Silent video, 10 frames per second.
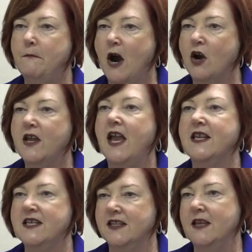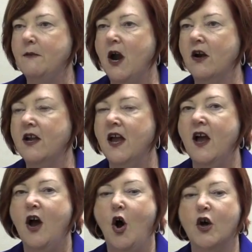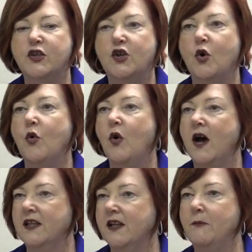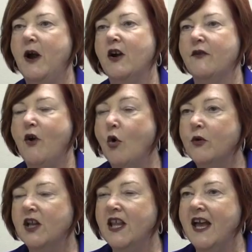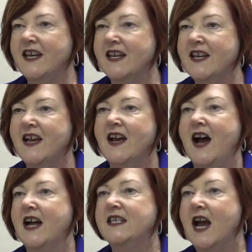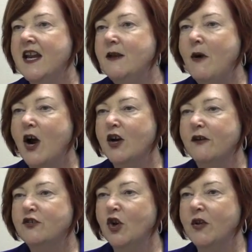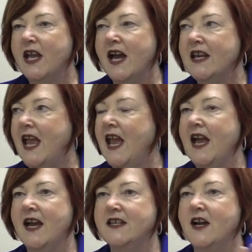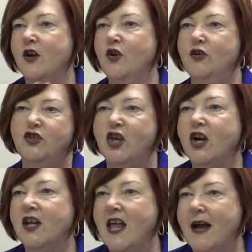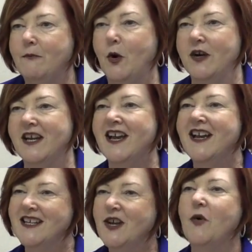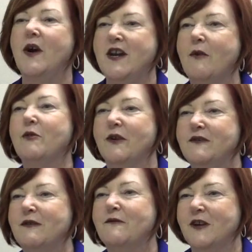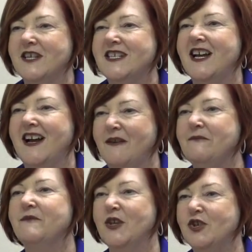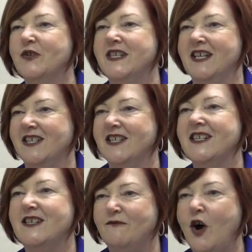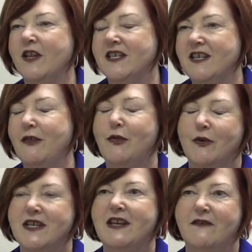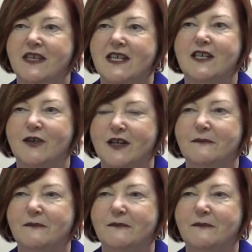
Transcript: Park and Tinley Park. Also a little part of Homer Glen, a tiny part of Joliet, and a chunk of Lockport. So a number of different jurisdictions fall into the 37th District.